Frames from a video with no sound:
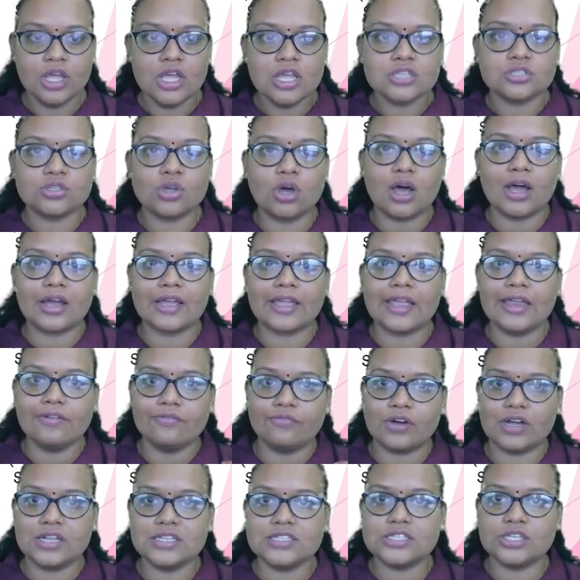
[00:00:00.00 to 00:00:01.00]
So again
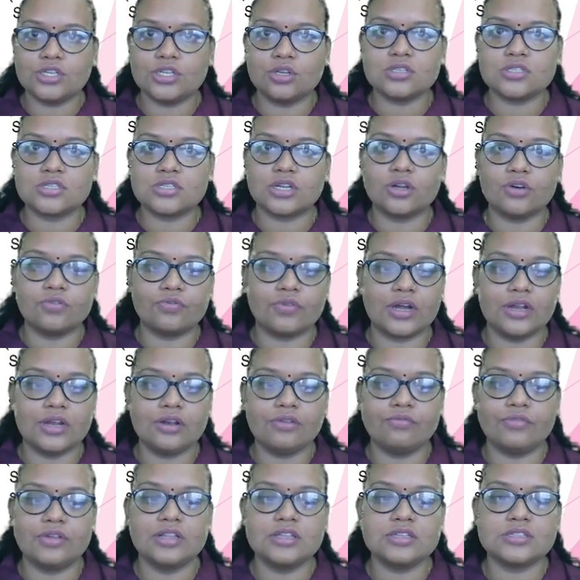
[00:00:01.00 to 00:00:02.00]

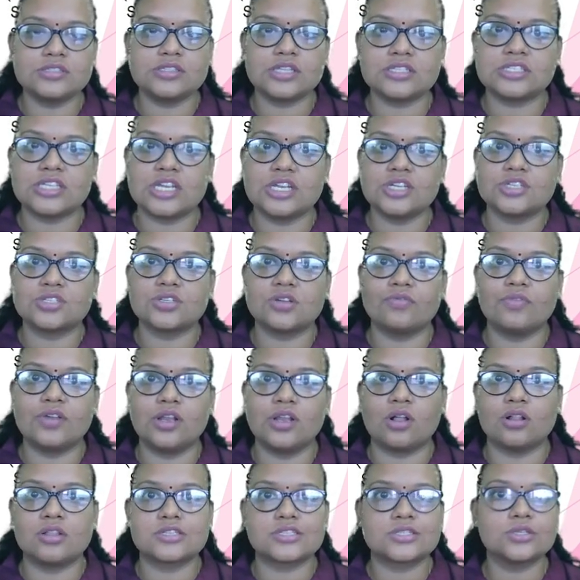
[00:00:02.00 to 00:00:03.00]
1001 will, the station will
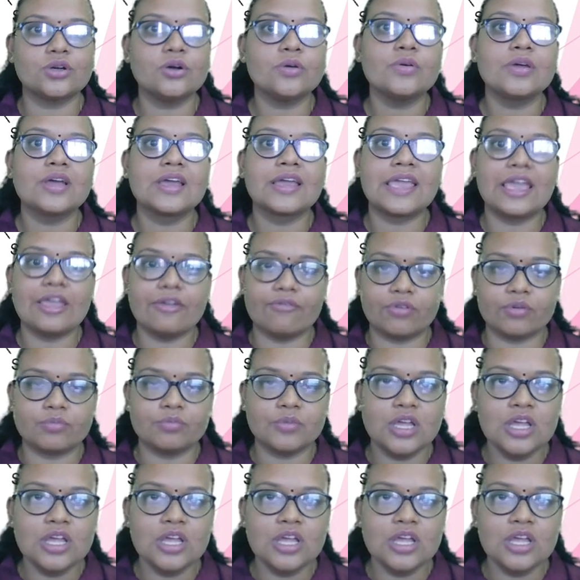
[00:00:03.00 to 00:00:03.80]
also give.